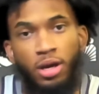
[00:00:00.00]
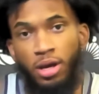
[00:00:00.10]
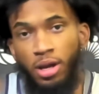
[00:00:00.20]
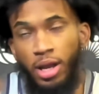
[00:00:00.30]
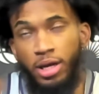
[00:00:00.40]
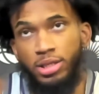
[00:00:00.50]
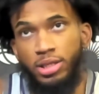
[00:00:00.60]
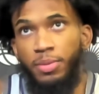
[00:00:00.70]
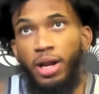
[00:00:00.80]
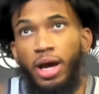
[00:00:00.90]
Like I
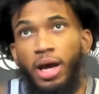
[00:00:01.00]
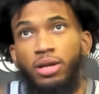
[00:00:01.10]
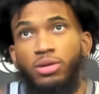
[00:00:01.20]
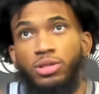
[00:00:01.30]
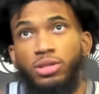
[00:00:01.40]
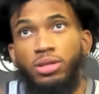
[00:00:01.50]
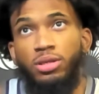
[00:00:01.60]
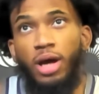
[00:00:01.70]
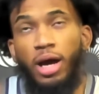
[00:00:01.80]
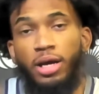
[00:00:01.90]
said, man, I hate losing.
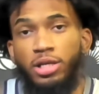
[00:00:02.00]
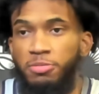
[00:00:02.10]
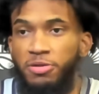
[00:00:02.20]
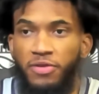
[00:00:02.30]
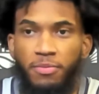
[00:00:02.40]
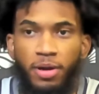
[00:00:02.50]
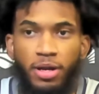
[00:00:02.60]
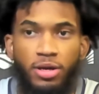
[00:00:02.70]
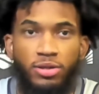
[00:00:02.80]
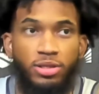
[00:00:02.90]
I can't speak for everybody
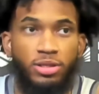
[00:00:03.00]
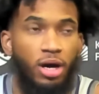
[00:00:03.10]
else.